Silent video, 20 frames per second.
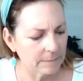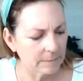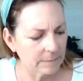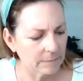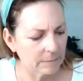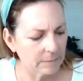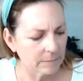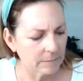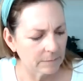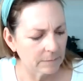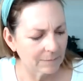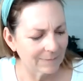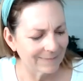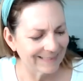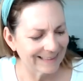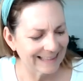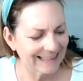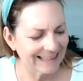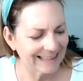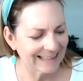
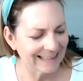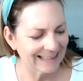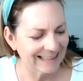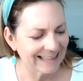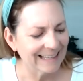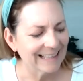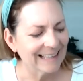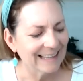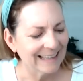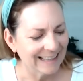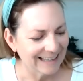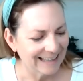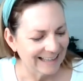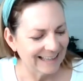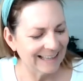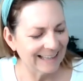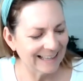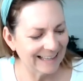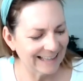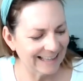
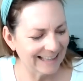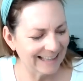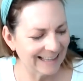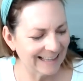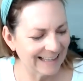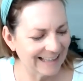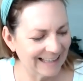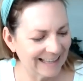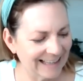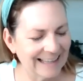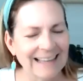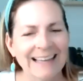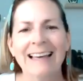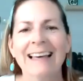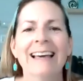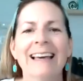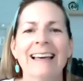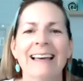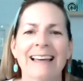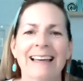
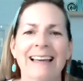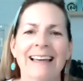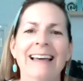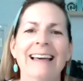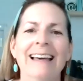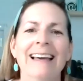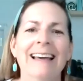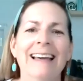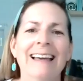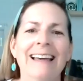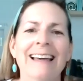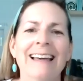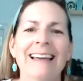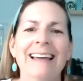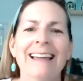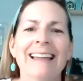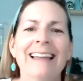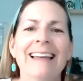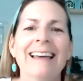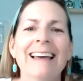
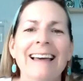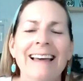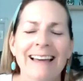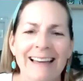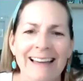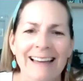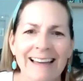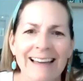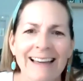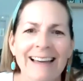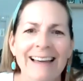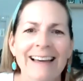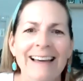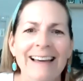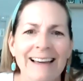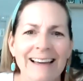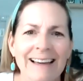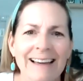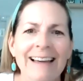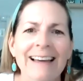
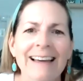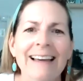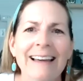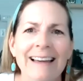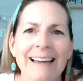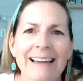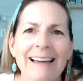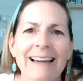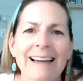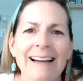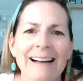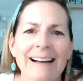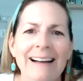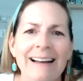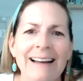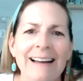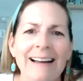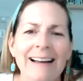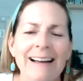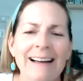
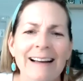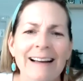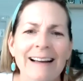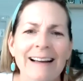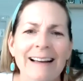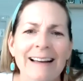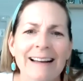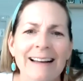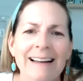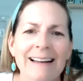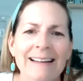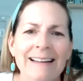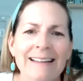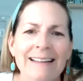(not speaking)